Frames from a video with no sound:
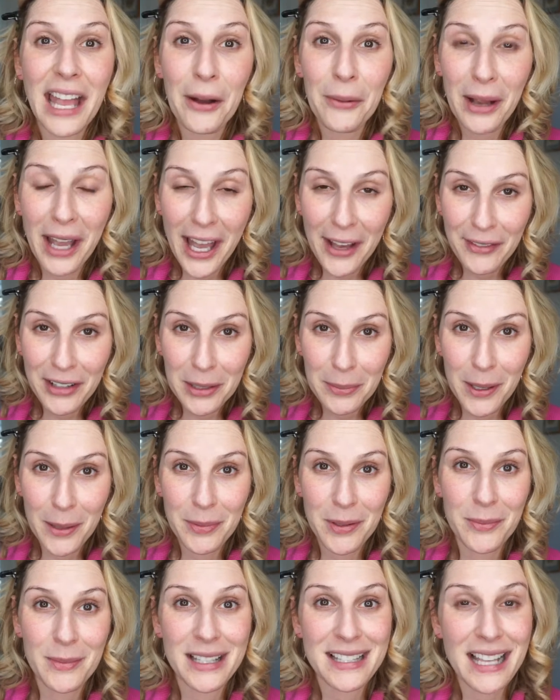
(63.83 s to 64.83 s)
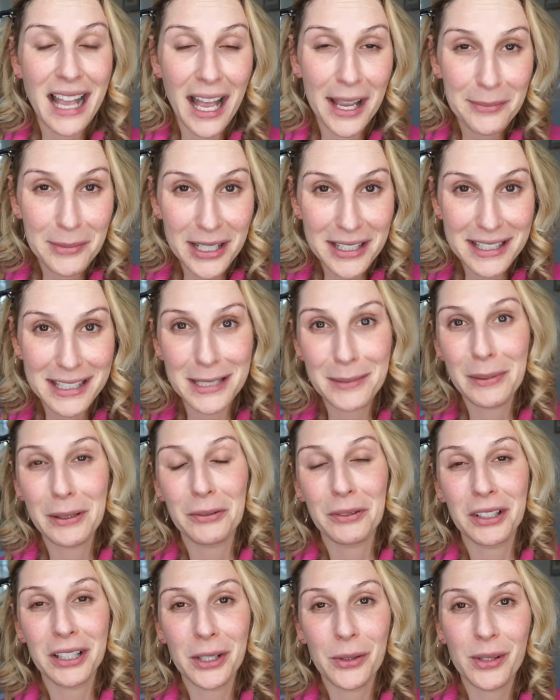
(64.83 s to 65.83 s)
Now, having a puppy means I'm not sleeping
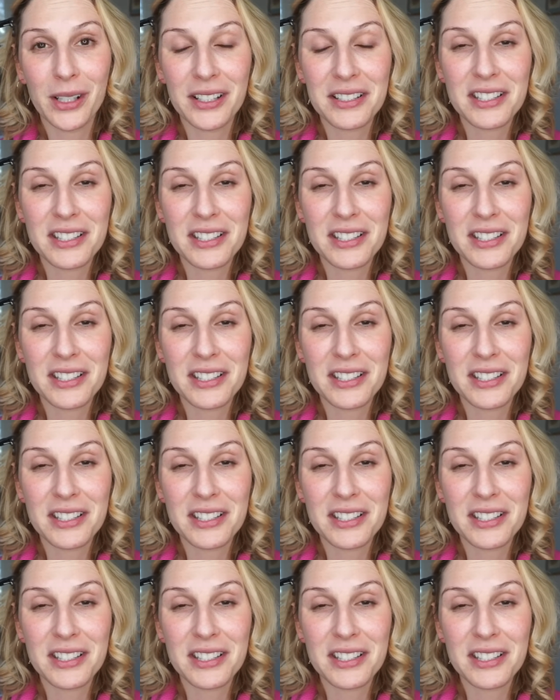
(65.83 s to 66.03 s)
really well.